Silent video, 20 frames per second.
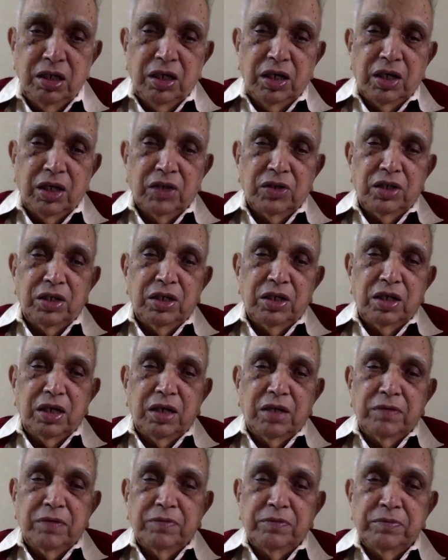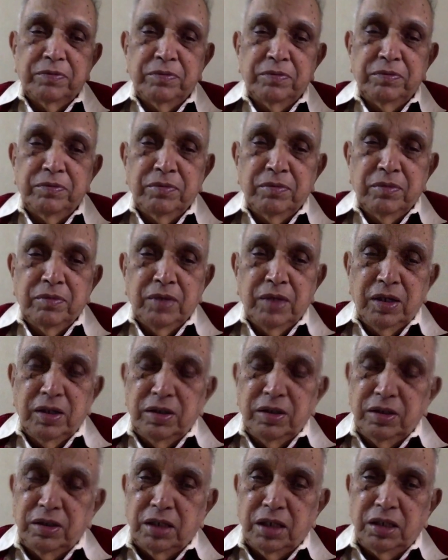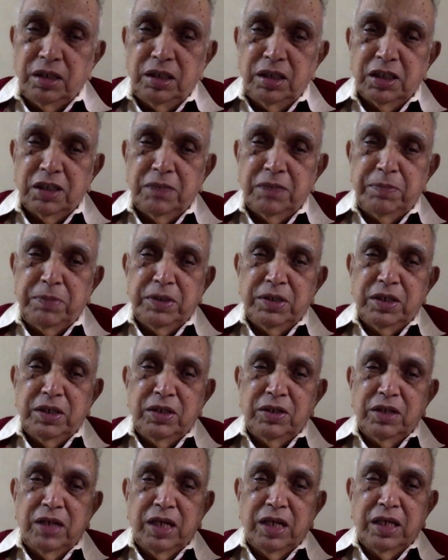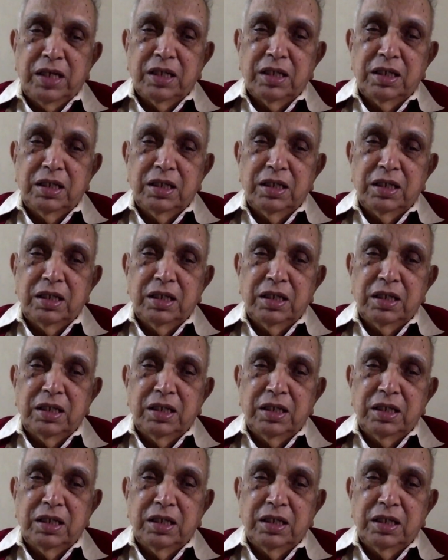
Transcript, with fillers: etc., such expressions like,